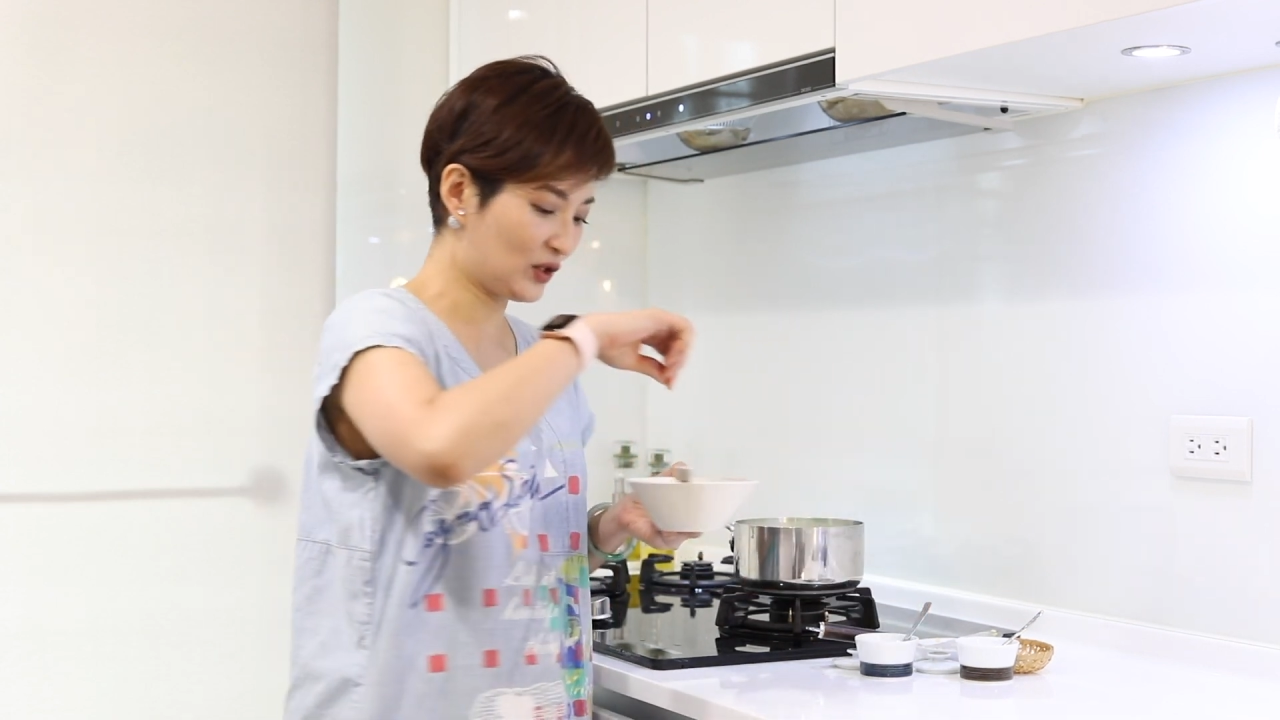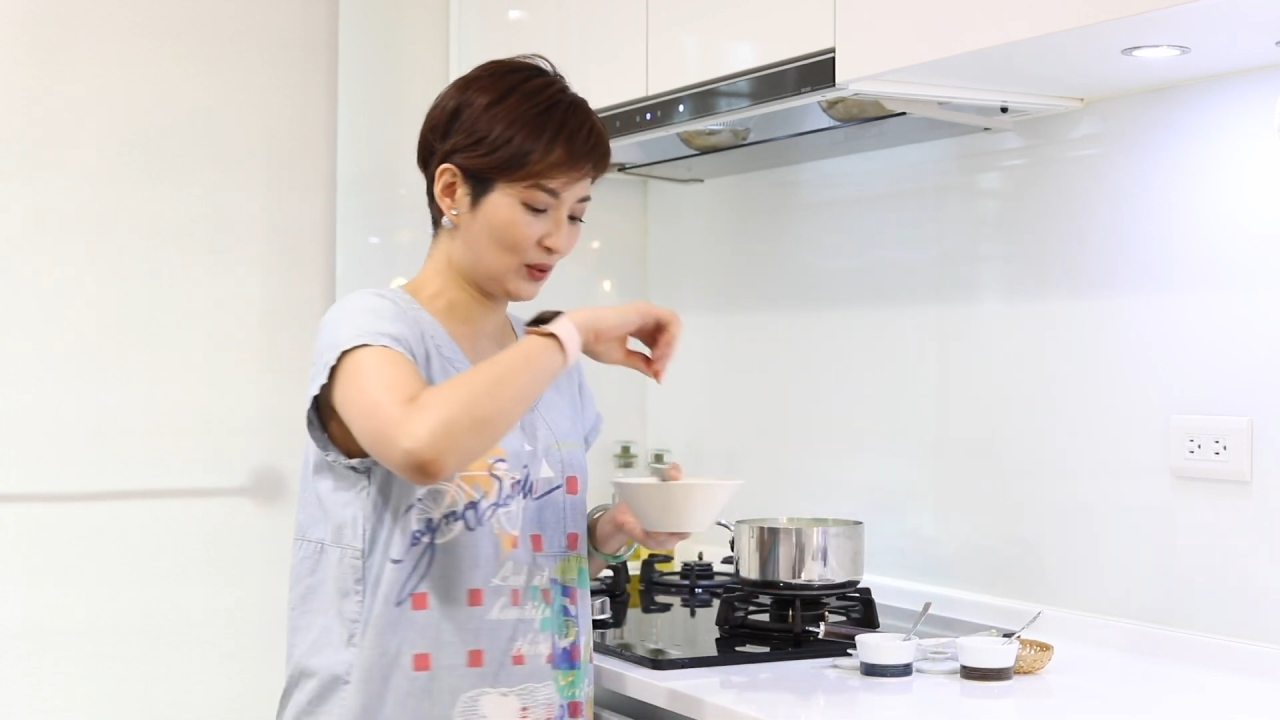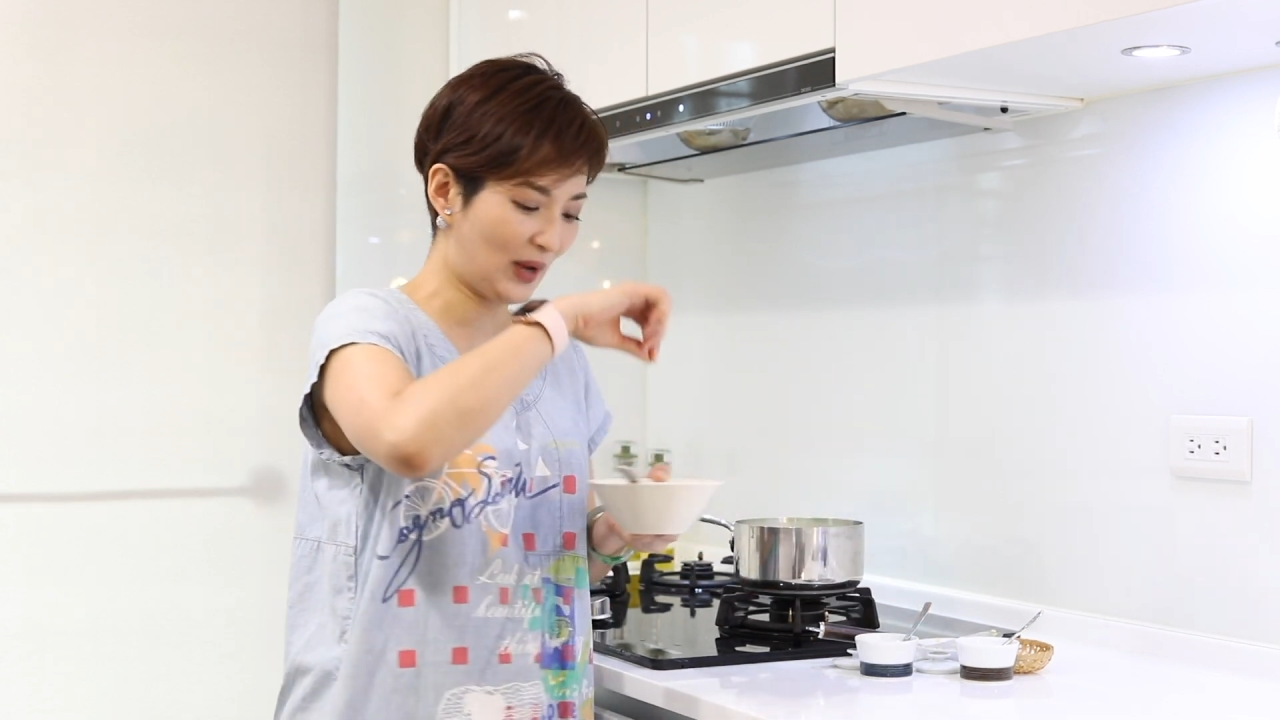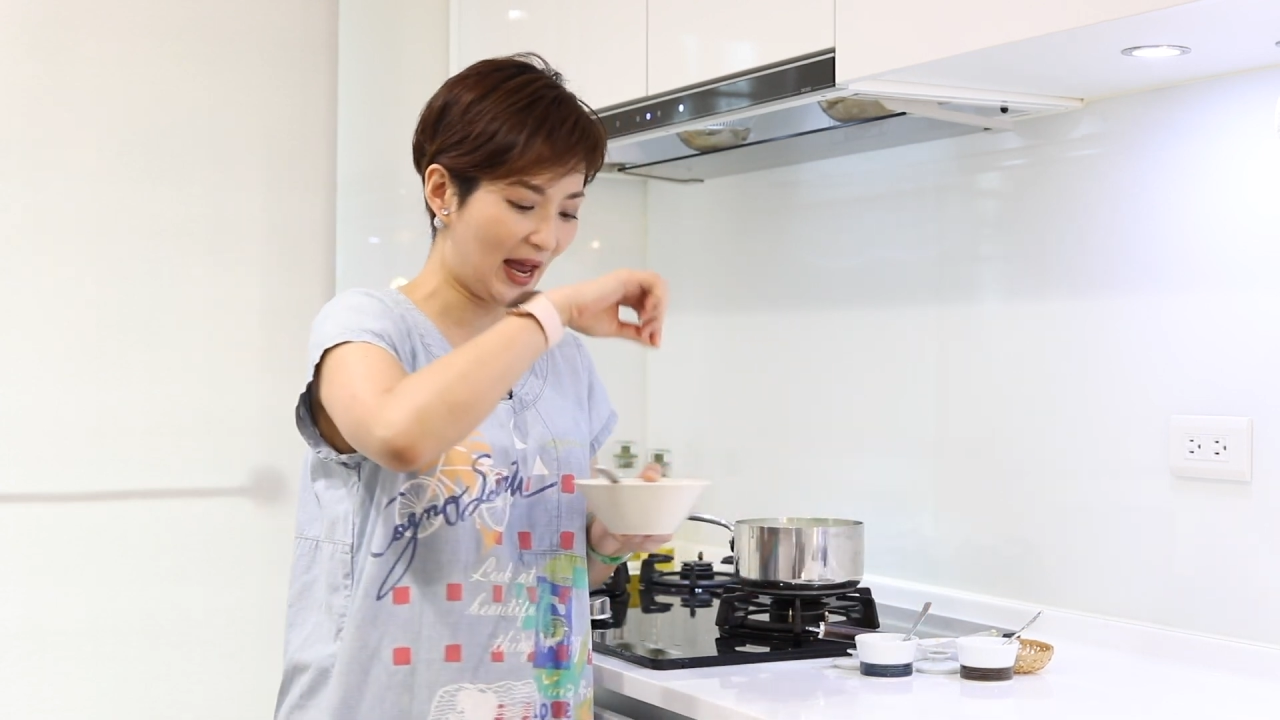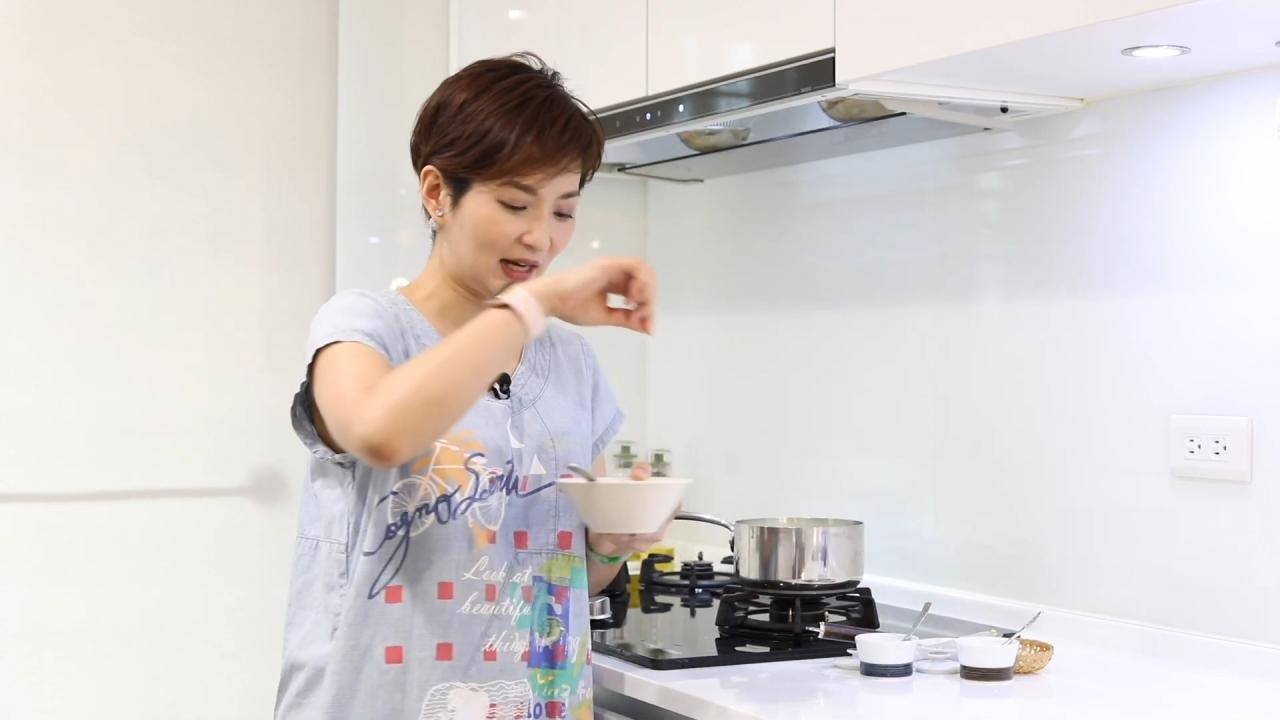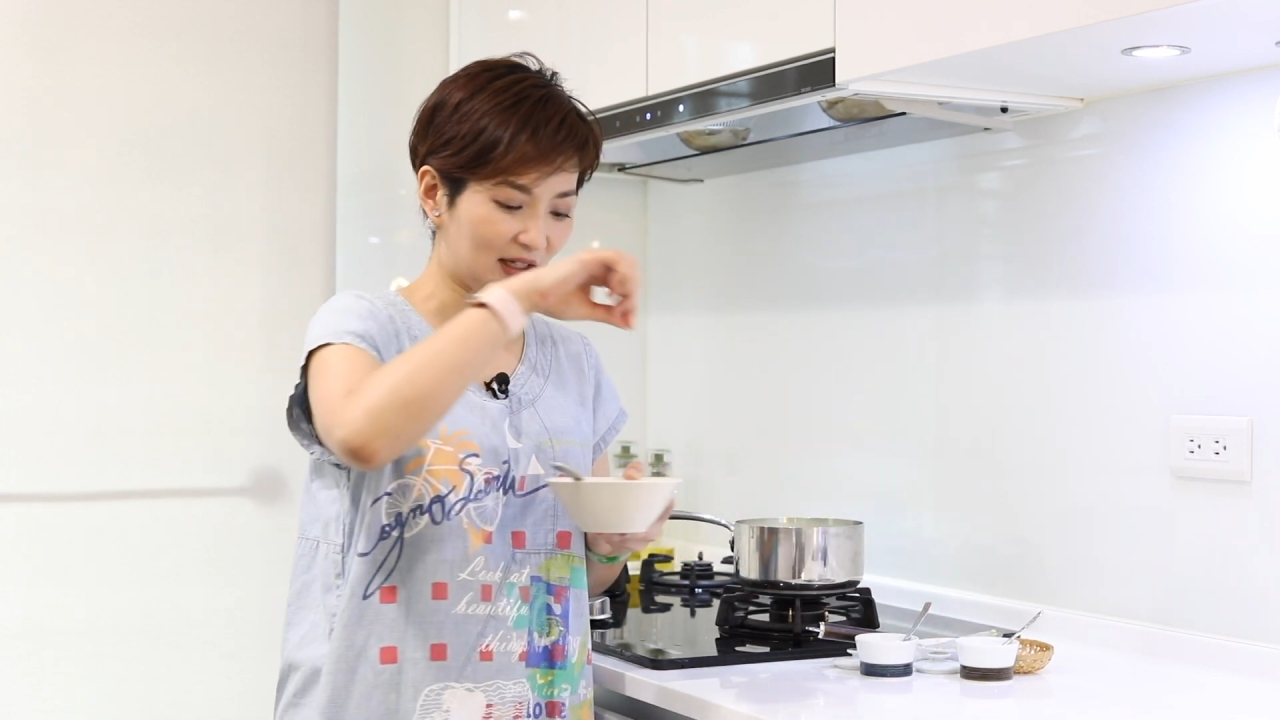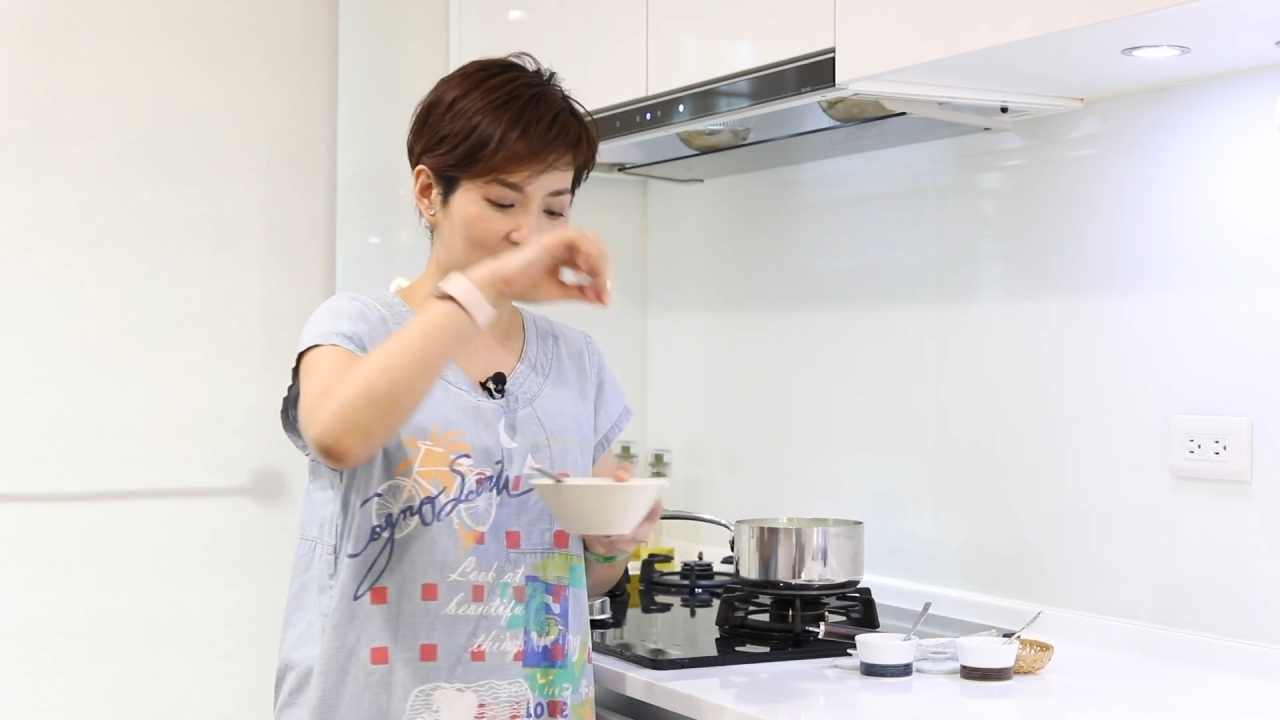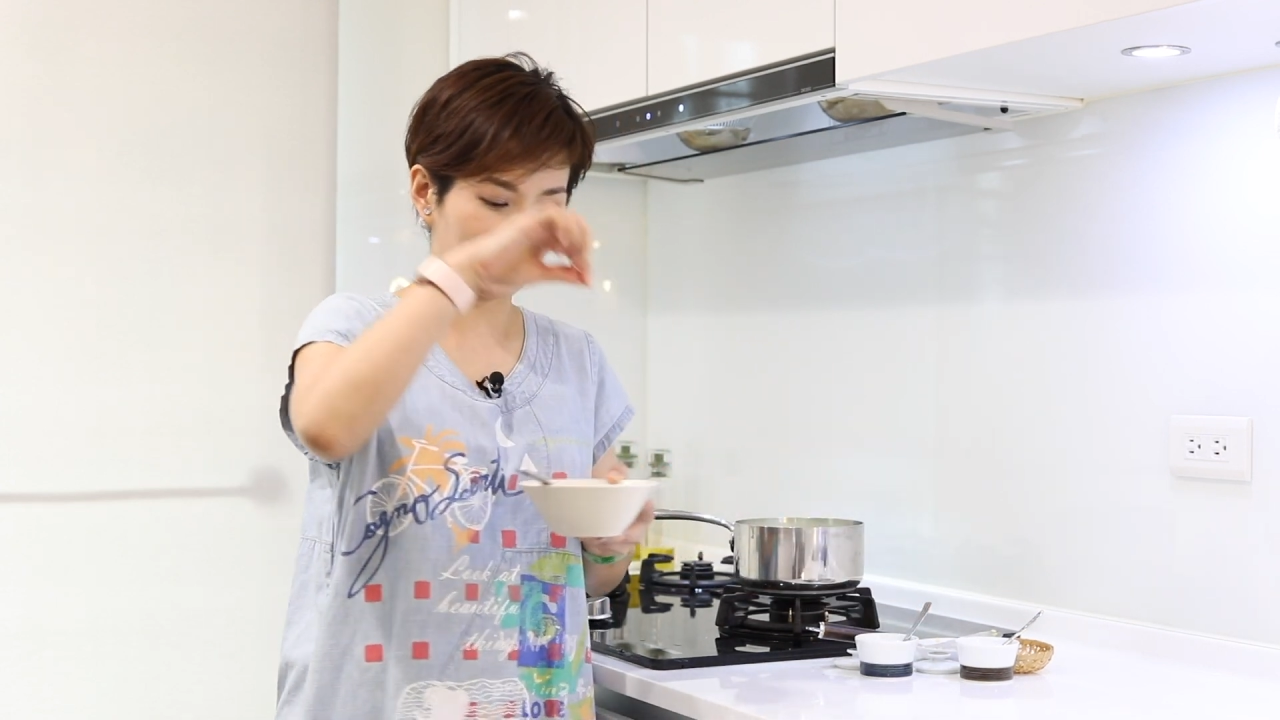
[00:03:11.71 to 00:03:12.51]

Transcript: to add in a